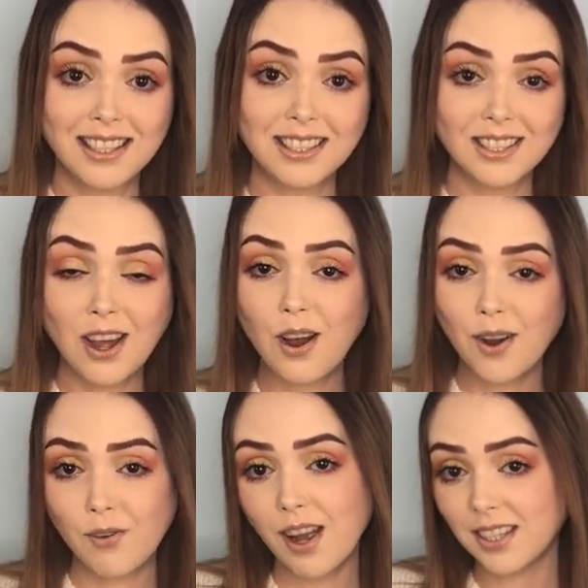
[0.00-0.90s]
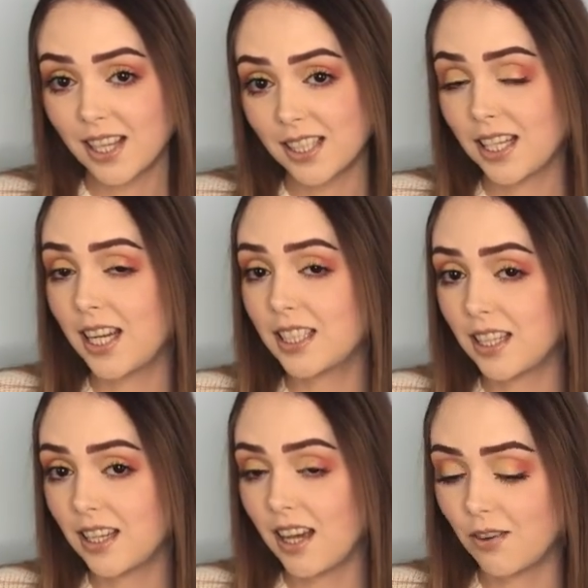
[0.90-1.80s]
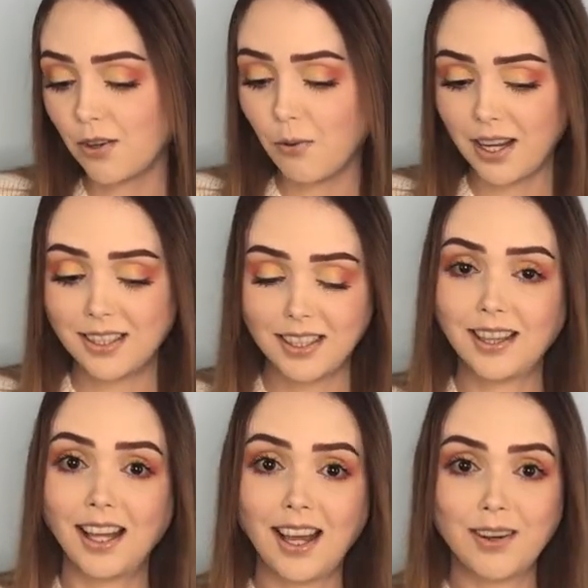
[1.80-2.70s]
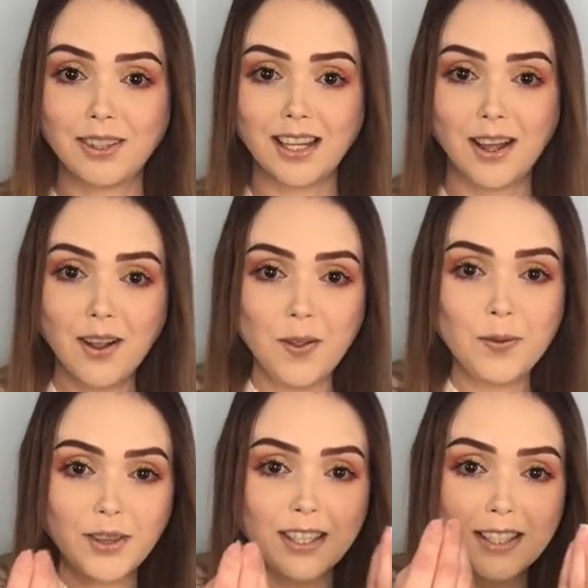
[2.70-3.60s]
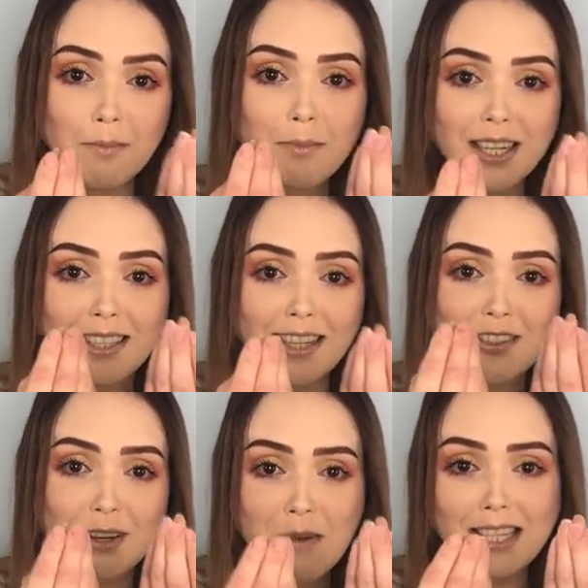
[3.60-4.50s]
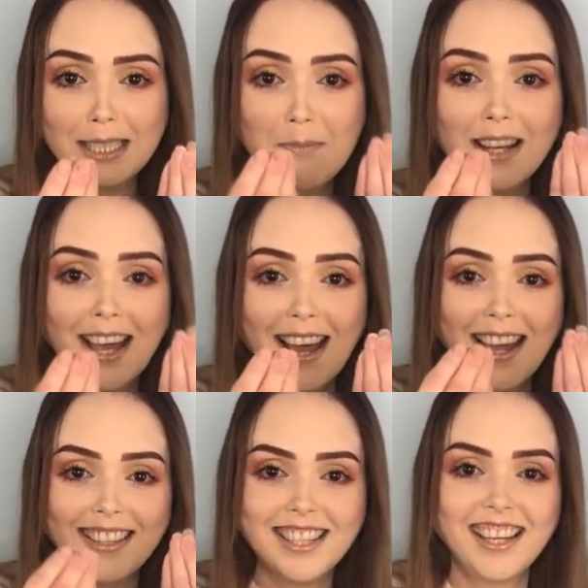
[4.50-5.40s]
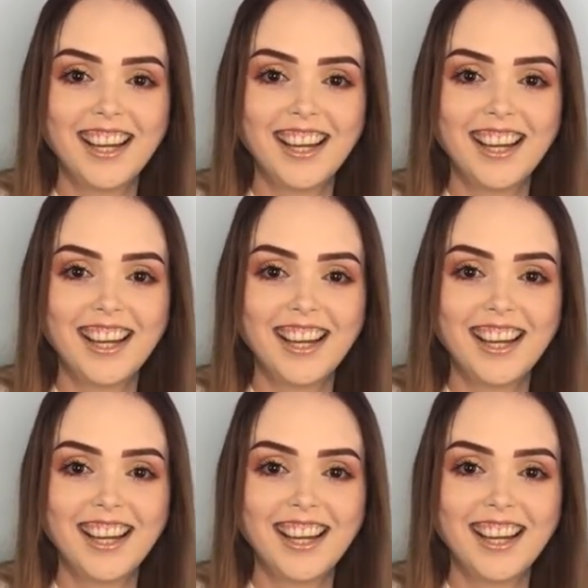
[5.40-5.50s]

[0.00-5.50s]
So if you guys liked it, I don't know why I did that. Somebody touch my spaghetti.